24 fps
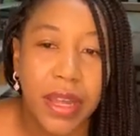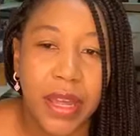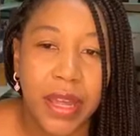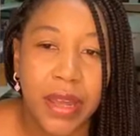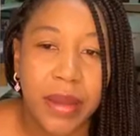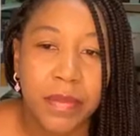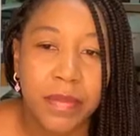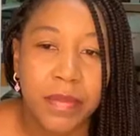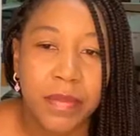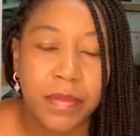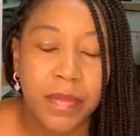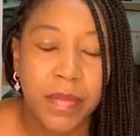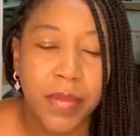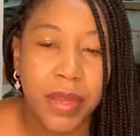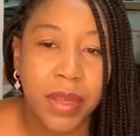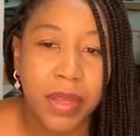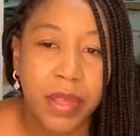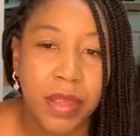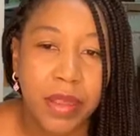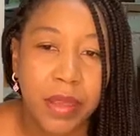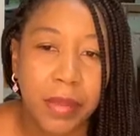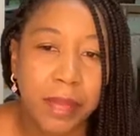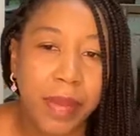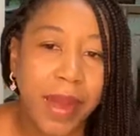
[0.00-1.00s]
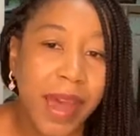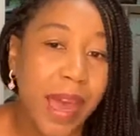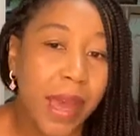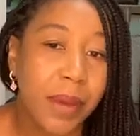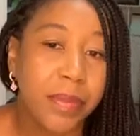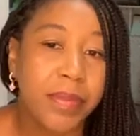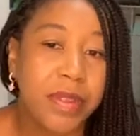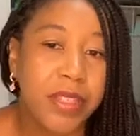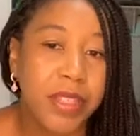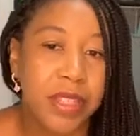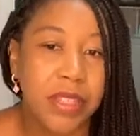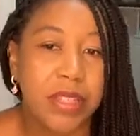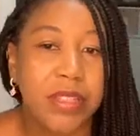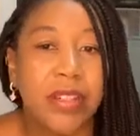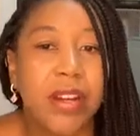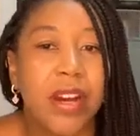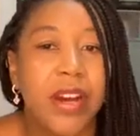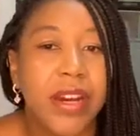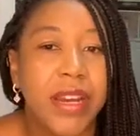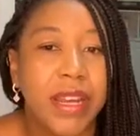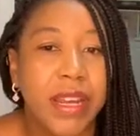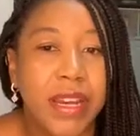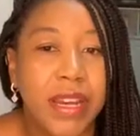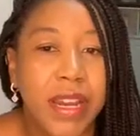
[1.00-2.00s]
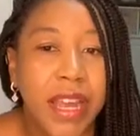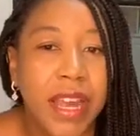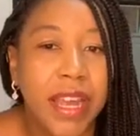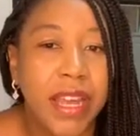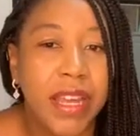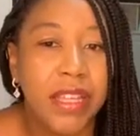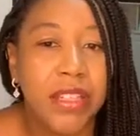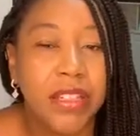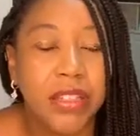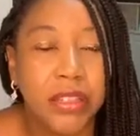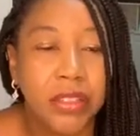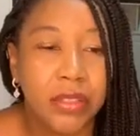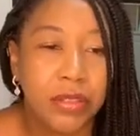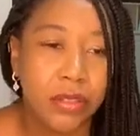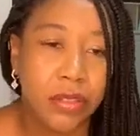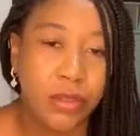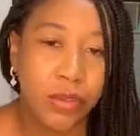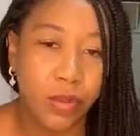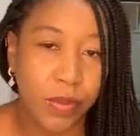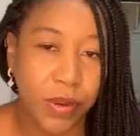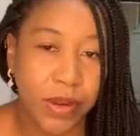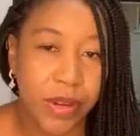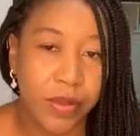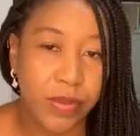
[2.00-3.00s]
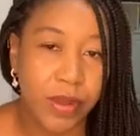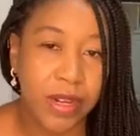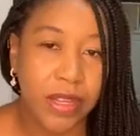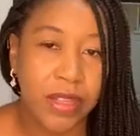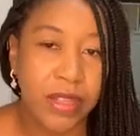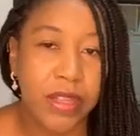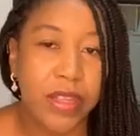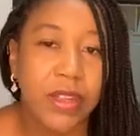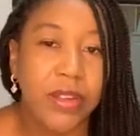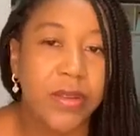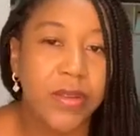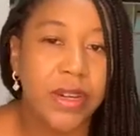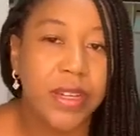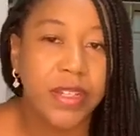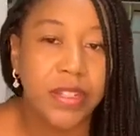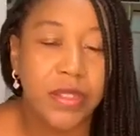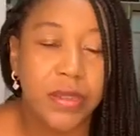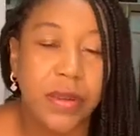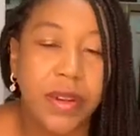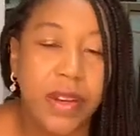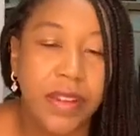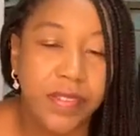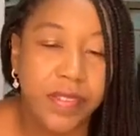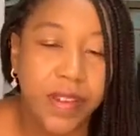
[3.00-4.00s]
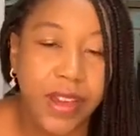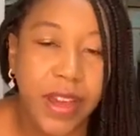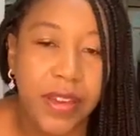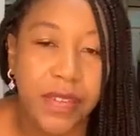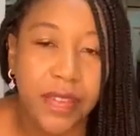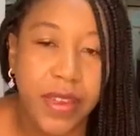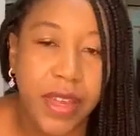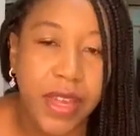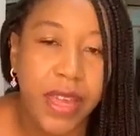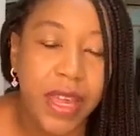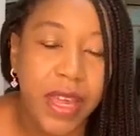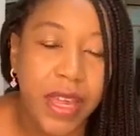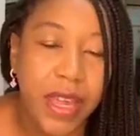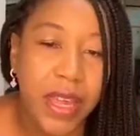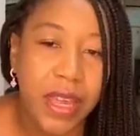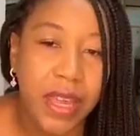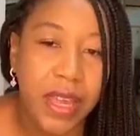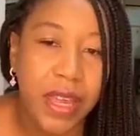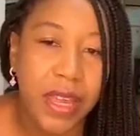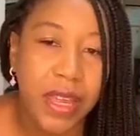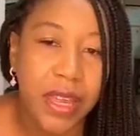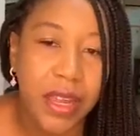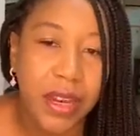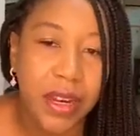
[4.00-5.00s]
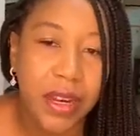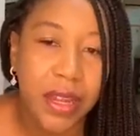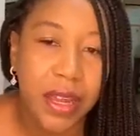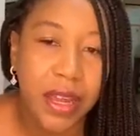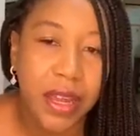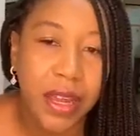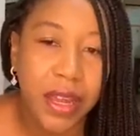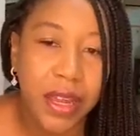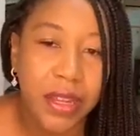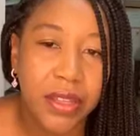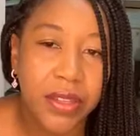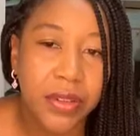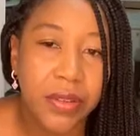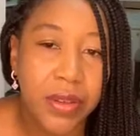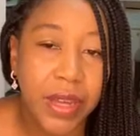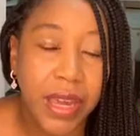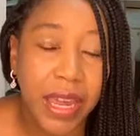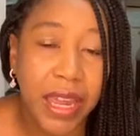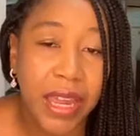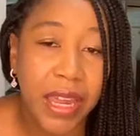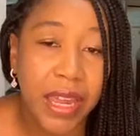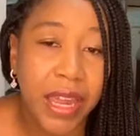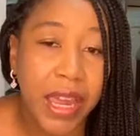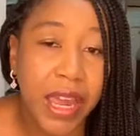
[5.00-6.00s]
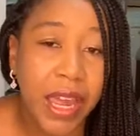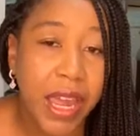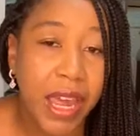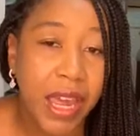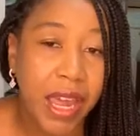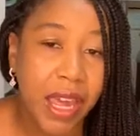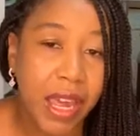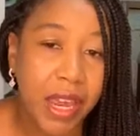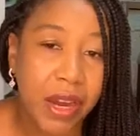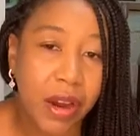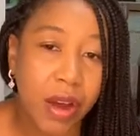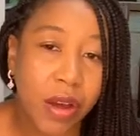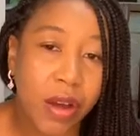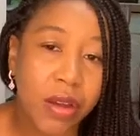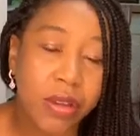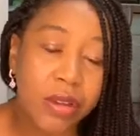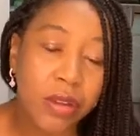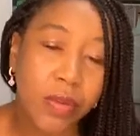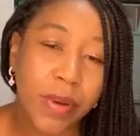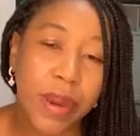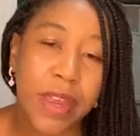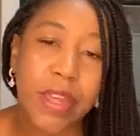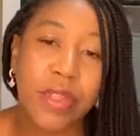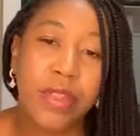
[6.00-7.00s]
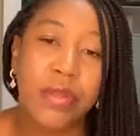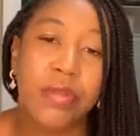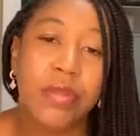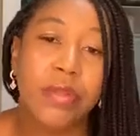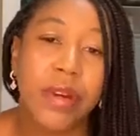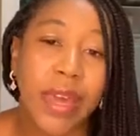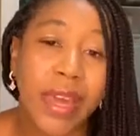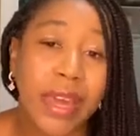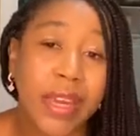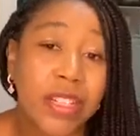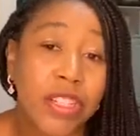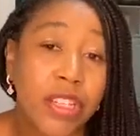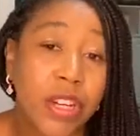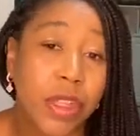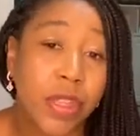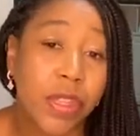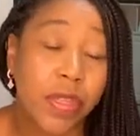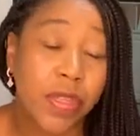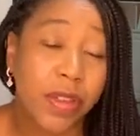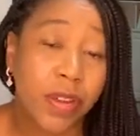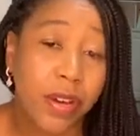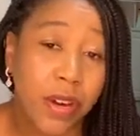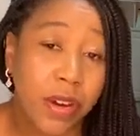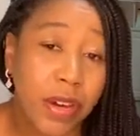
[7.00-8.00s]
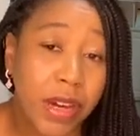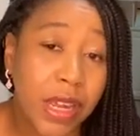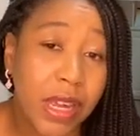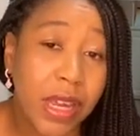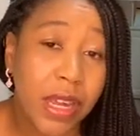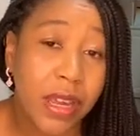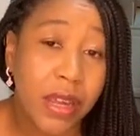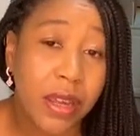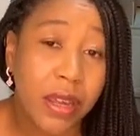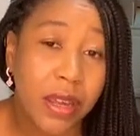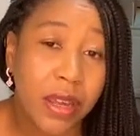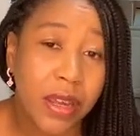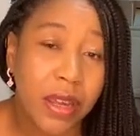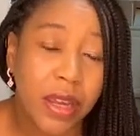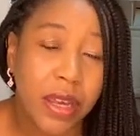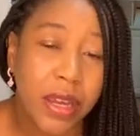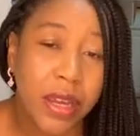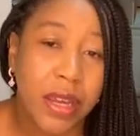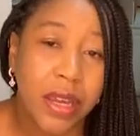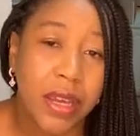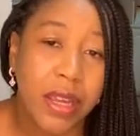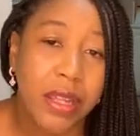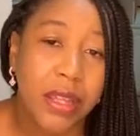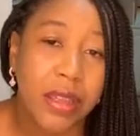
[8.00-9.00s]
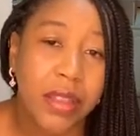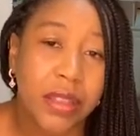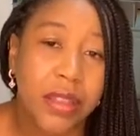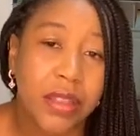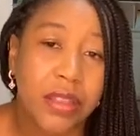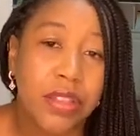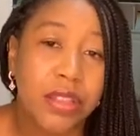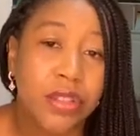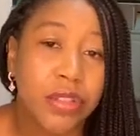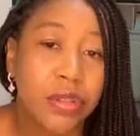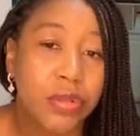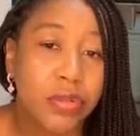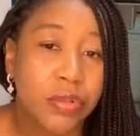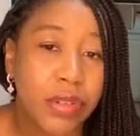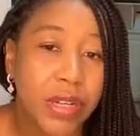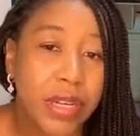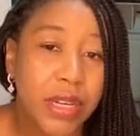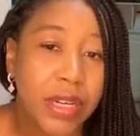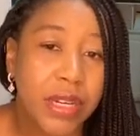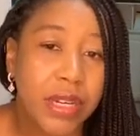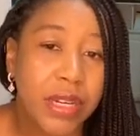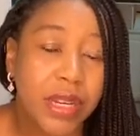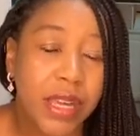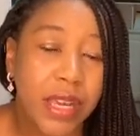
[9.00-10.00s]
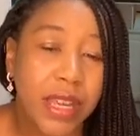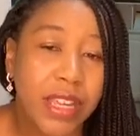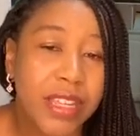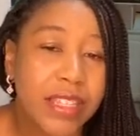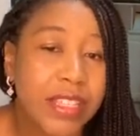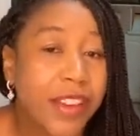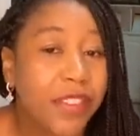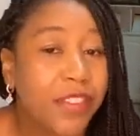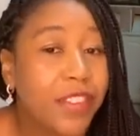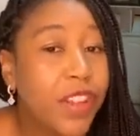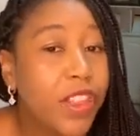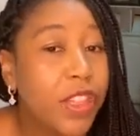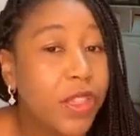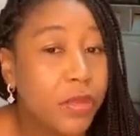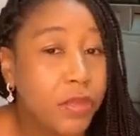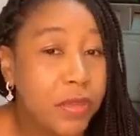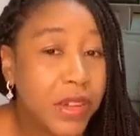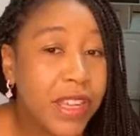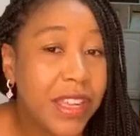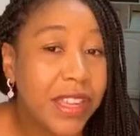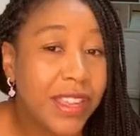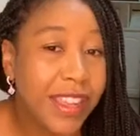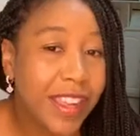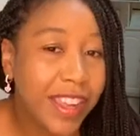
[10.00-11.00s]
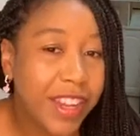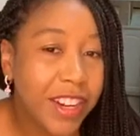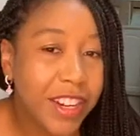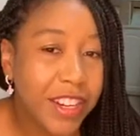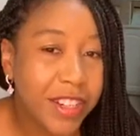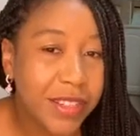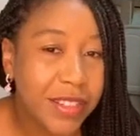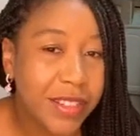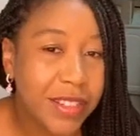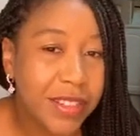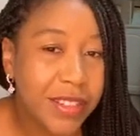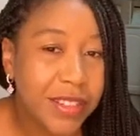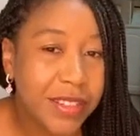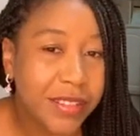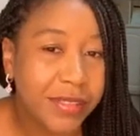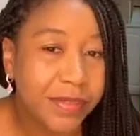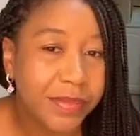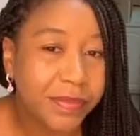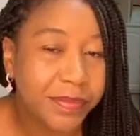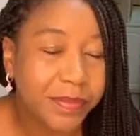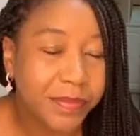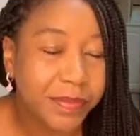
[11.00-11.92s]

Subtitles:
the PAP to start at age 21 in the US, 25 in UK, and all the way through age 30. The screen is every 3 years.